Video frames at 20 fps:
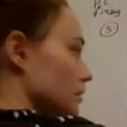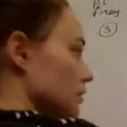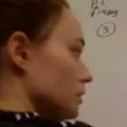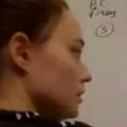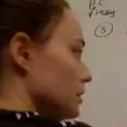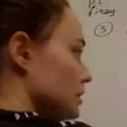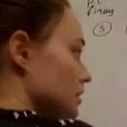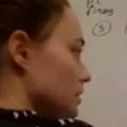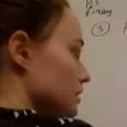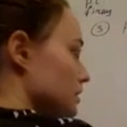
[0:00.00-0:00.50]

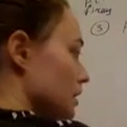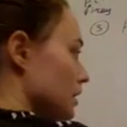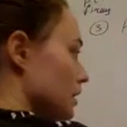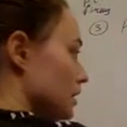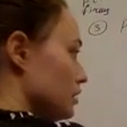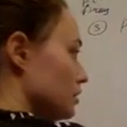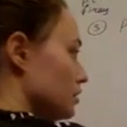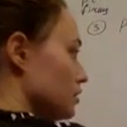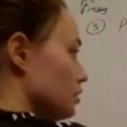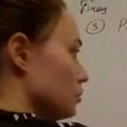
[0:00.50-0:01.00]
these are
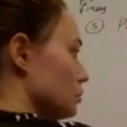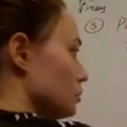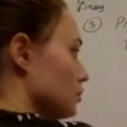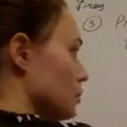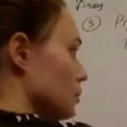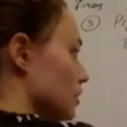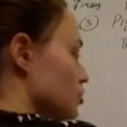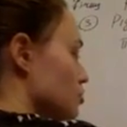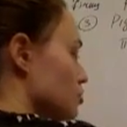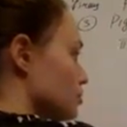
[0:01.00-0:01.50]
new
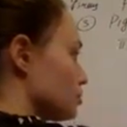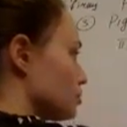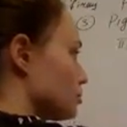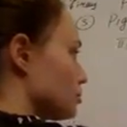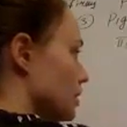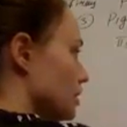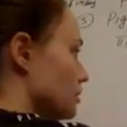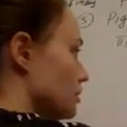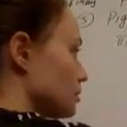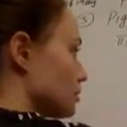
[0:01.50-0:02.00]
marginal
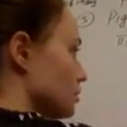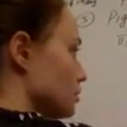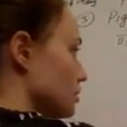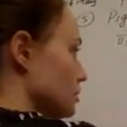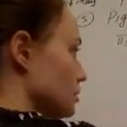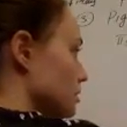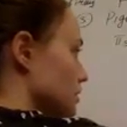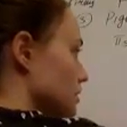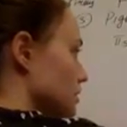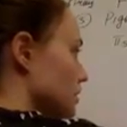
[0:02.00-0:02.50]
private
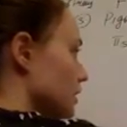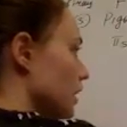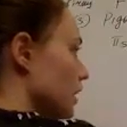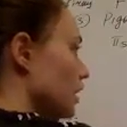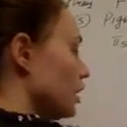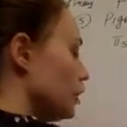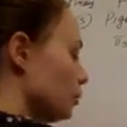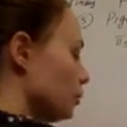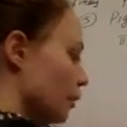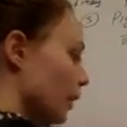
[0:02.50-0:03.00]
costs,
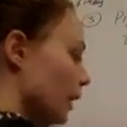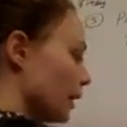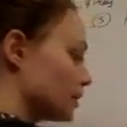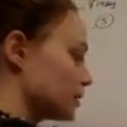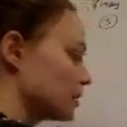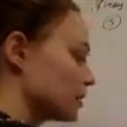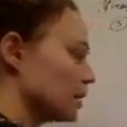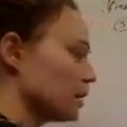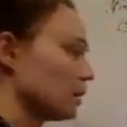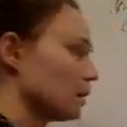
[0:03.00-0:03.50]
but
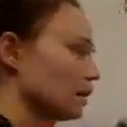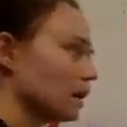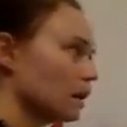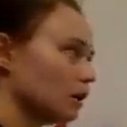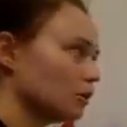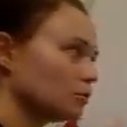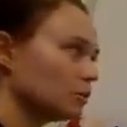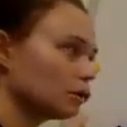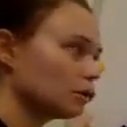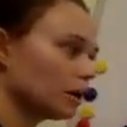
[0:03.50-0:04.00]

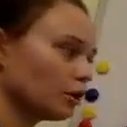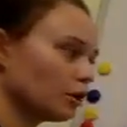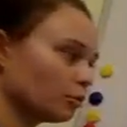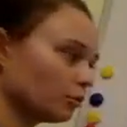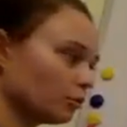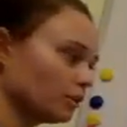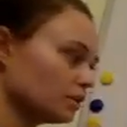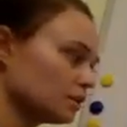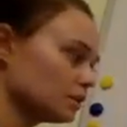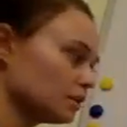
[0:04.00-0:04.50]
our
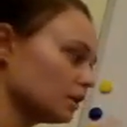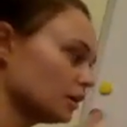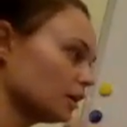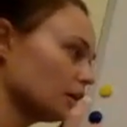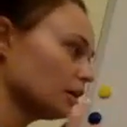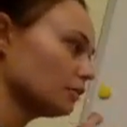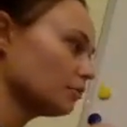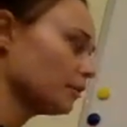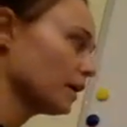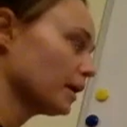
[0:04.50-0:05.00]
government
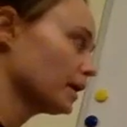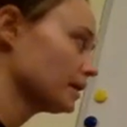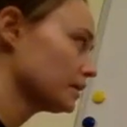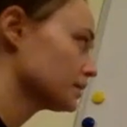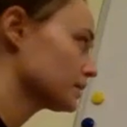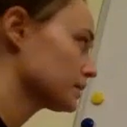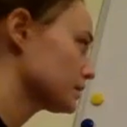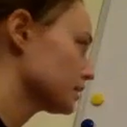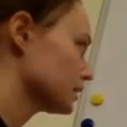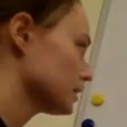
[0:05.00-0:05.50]

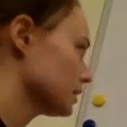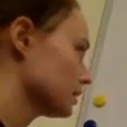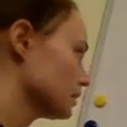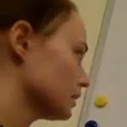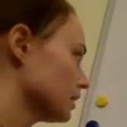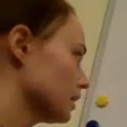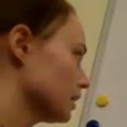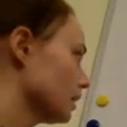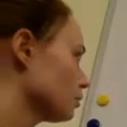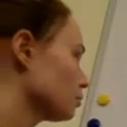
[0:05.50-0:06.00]
makes
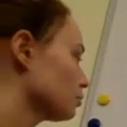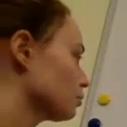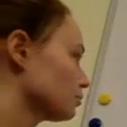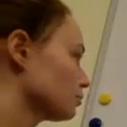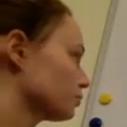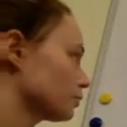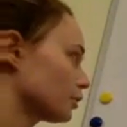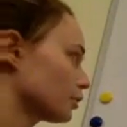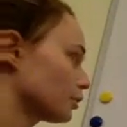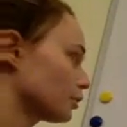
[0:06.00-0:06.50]
our
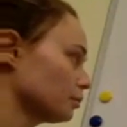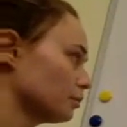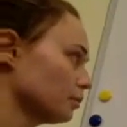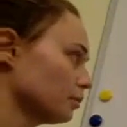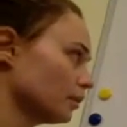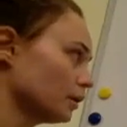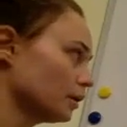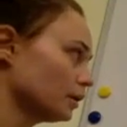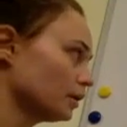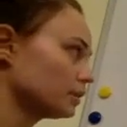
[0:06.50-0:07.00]
firm
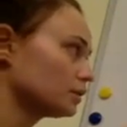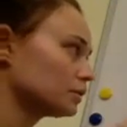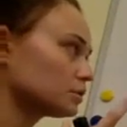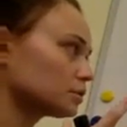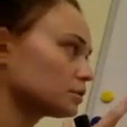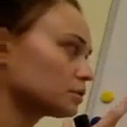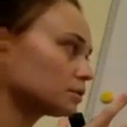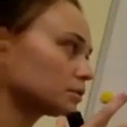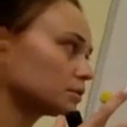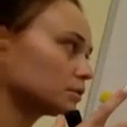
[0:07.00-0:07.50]

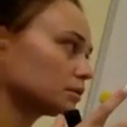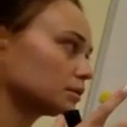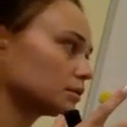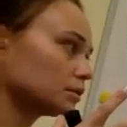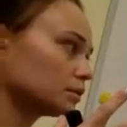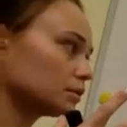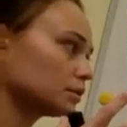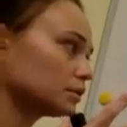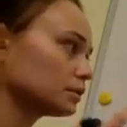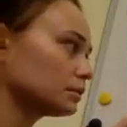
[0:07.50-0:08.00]

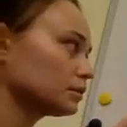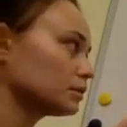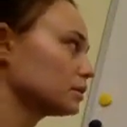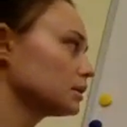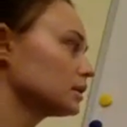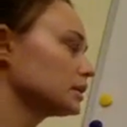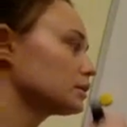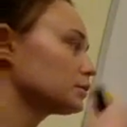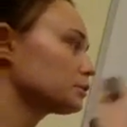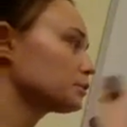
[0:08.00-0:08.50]
to
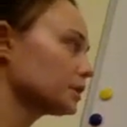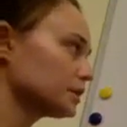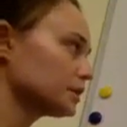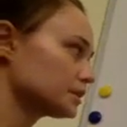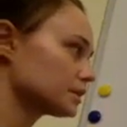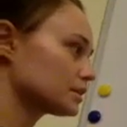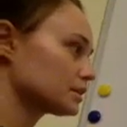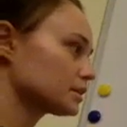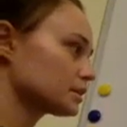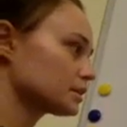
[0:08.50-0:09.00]

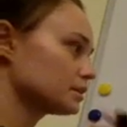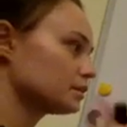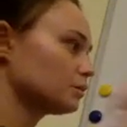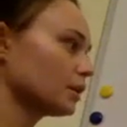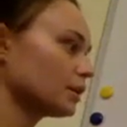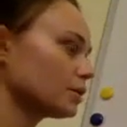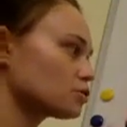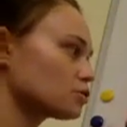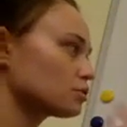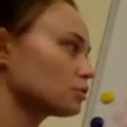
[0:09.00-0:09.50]
increases the
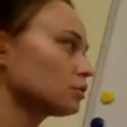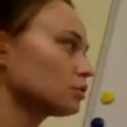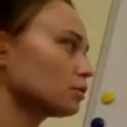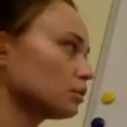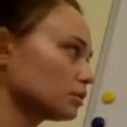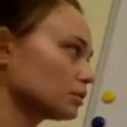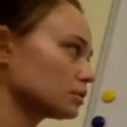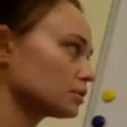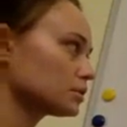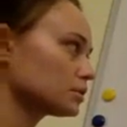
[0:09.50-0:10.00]
marginal
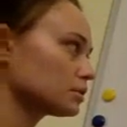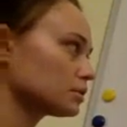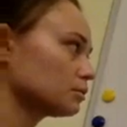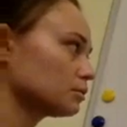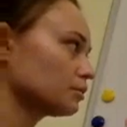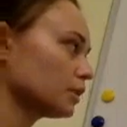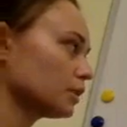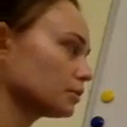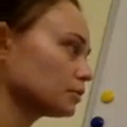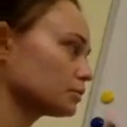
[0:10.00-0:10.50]
costs of
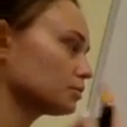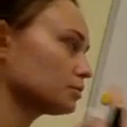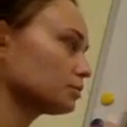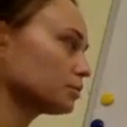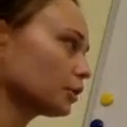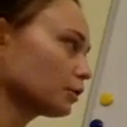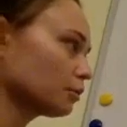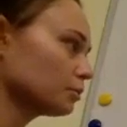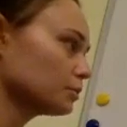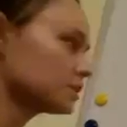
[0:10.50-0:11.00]
our
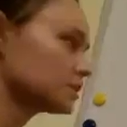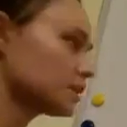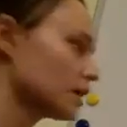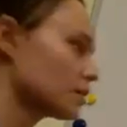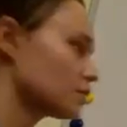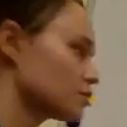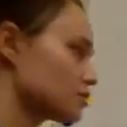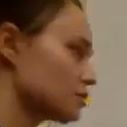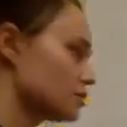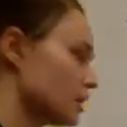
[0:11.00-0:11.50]
firm
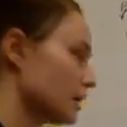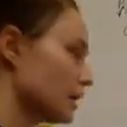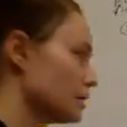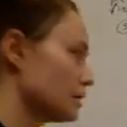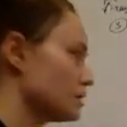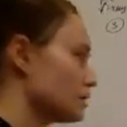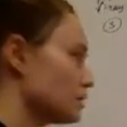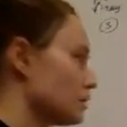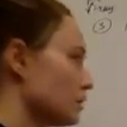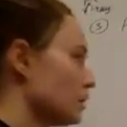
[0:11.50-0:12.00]
such that